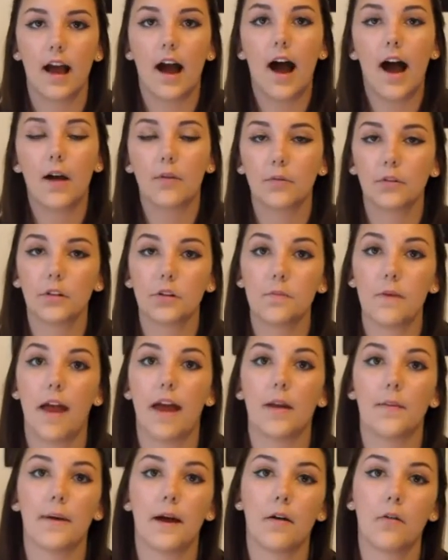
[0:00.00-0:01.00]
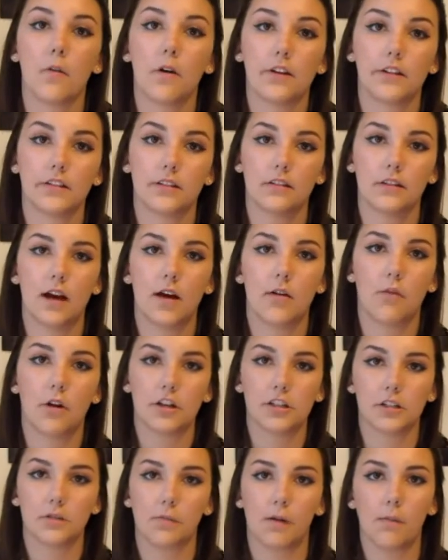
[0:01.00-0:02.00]
I'm really bad about not
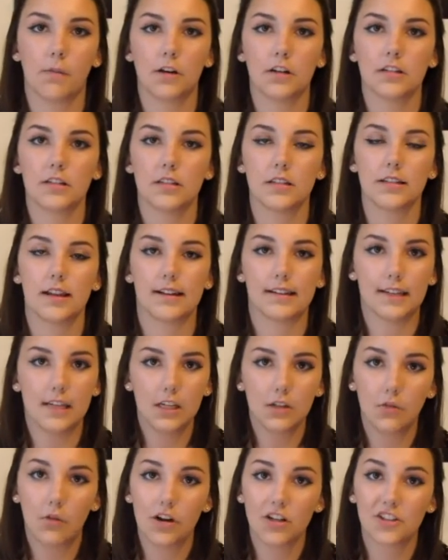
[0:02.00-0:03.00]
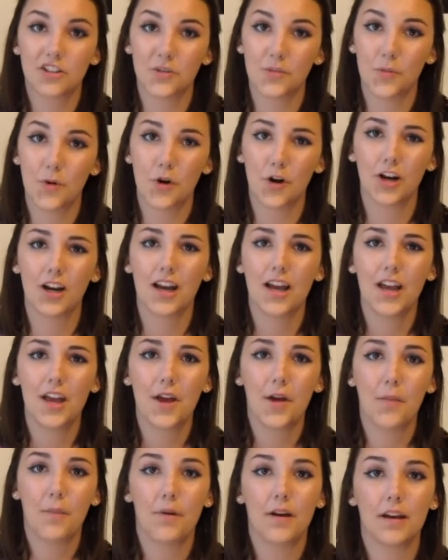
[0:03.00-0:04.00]
washing my brushes. I need to wash them more,
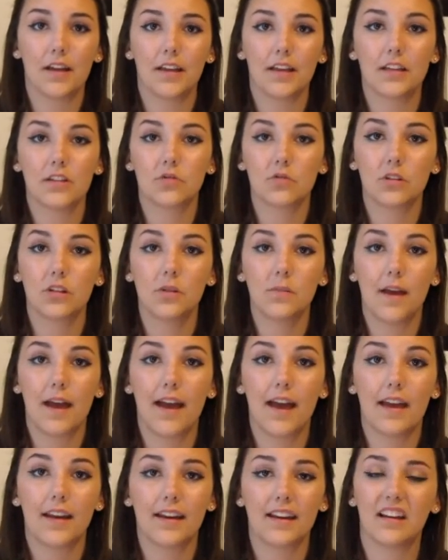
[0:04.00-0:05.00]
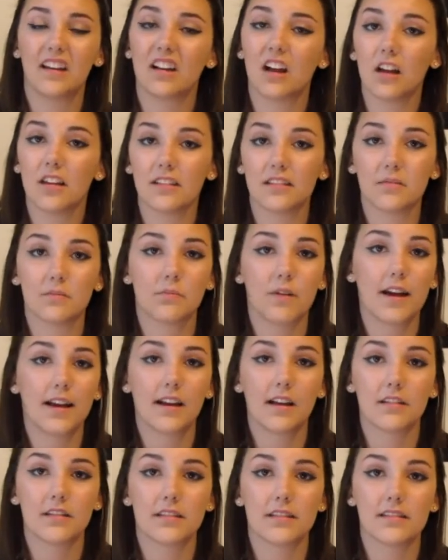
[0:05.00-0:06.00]
but it's really bad. It causes
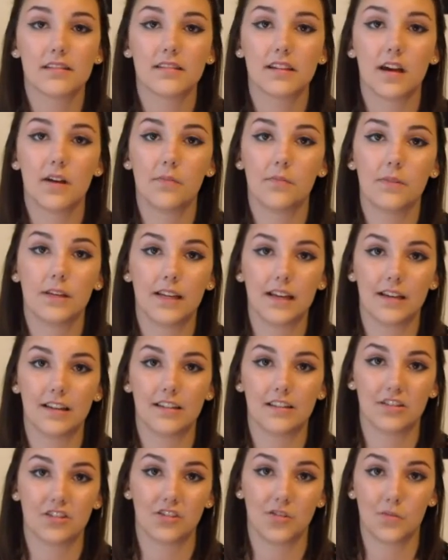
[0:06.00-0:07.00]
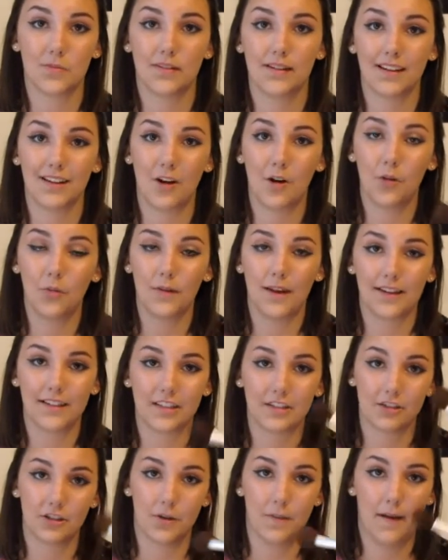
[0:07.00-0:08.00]
breakouts and stuff because you're putting old
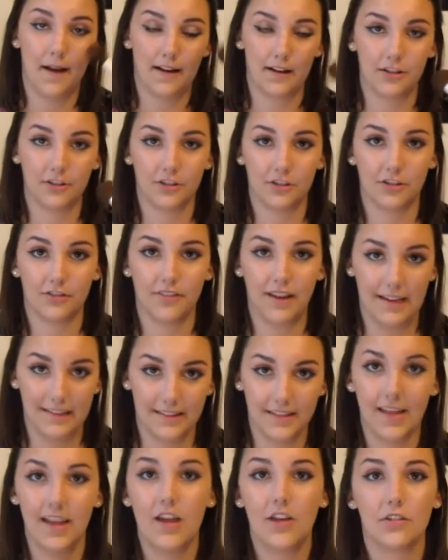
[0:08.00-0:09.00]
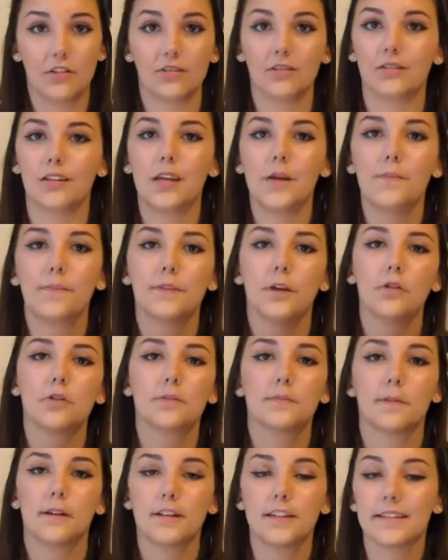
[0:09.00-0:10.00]
bacteria back onto your face. So keep those
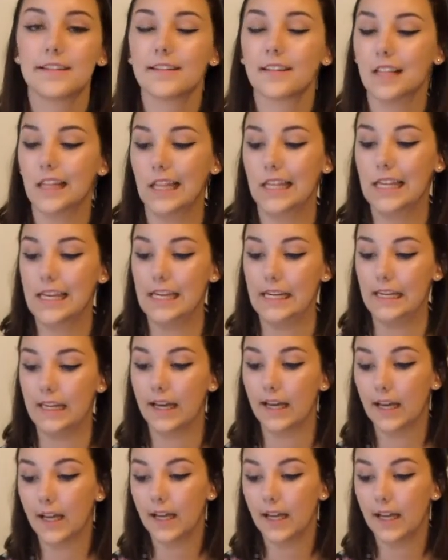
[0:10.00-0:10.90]
brushes clean.